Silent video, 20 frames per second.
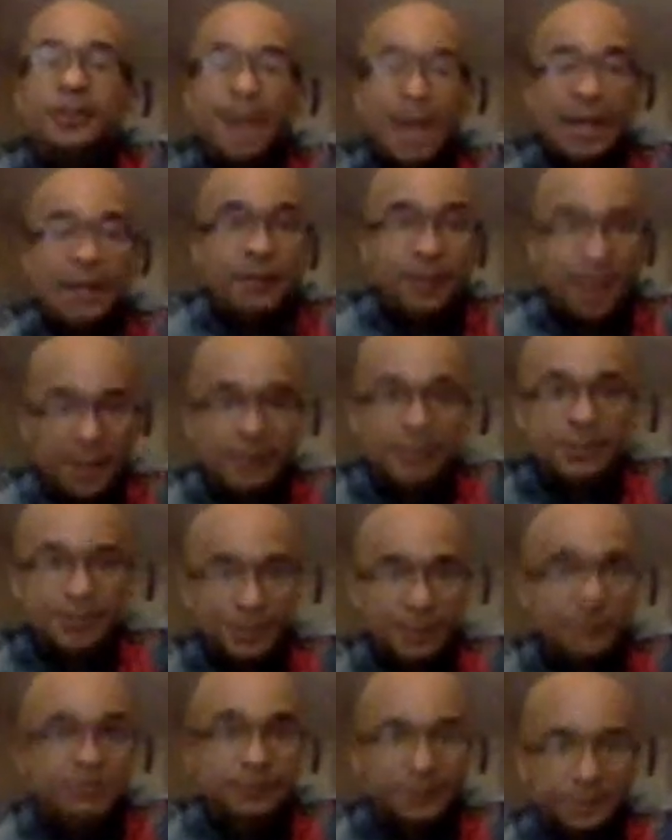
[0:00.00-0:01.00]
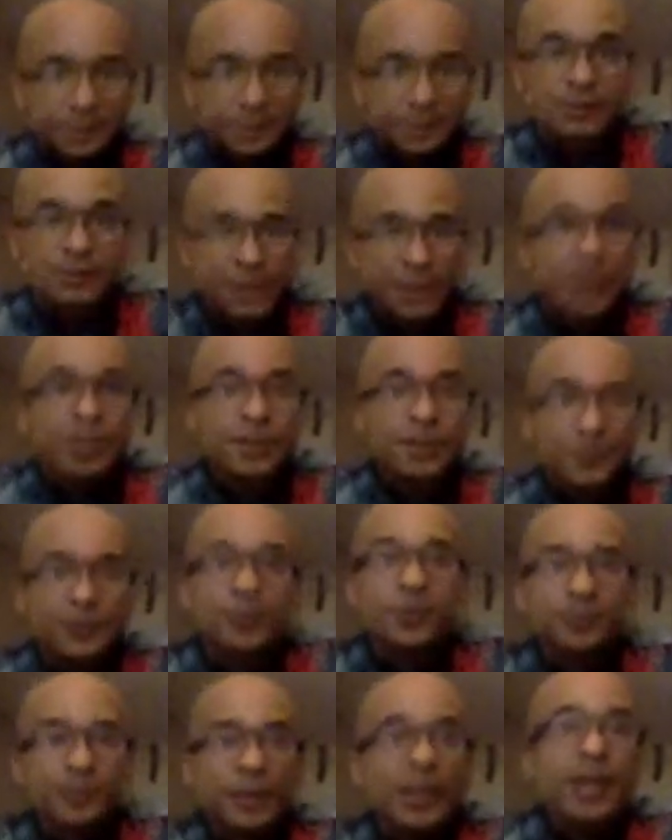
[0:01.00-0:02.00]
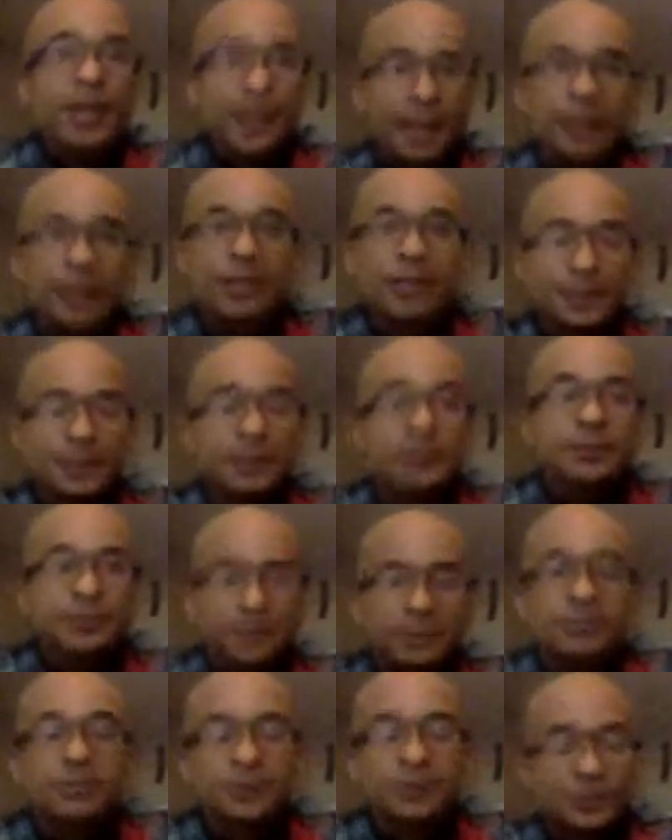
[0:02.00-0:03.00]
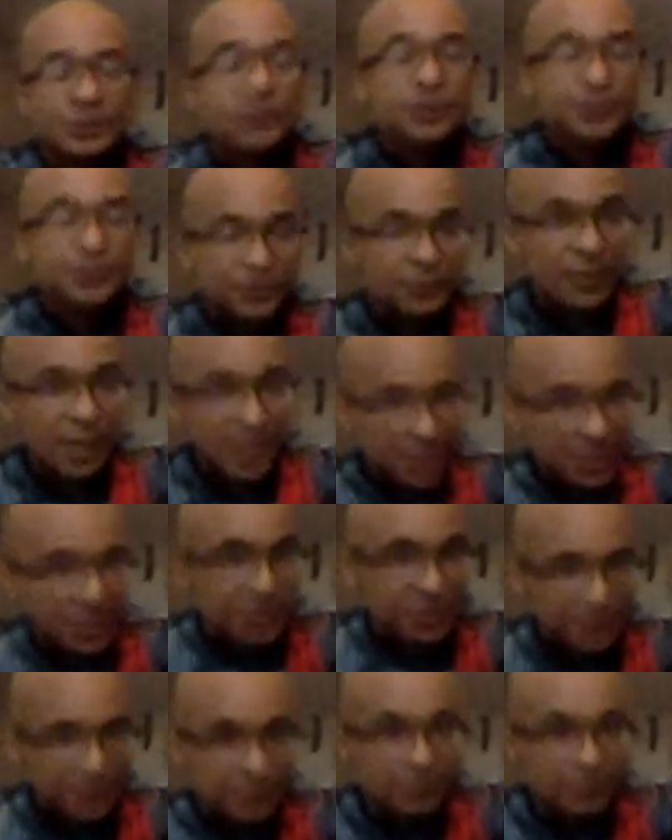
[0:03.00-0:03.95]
That light is from a direction